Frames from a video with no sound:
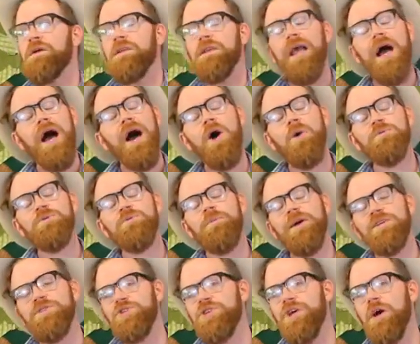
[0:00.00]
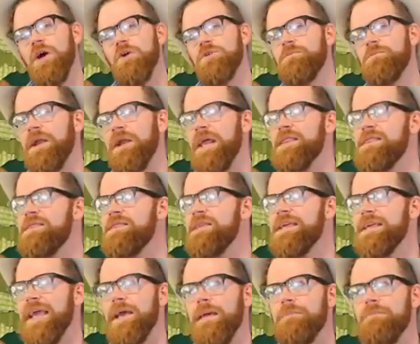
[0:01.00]
Homespun shows, but I
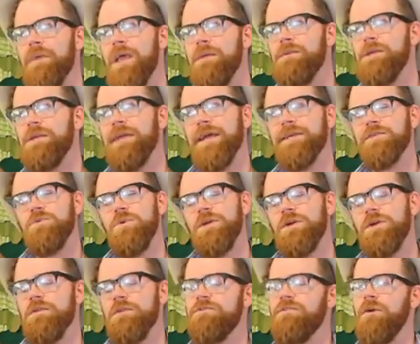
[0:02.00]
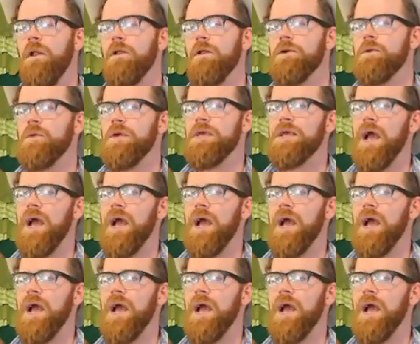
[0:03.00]
think maybe next week or the following week,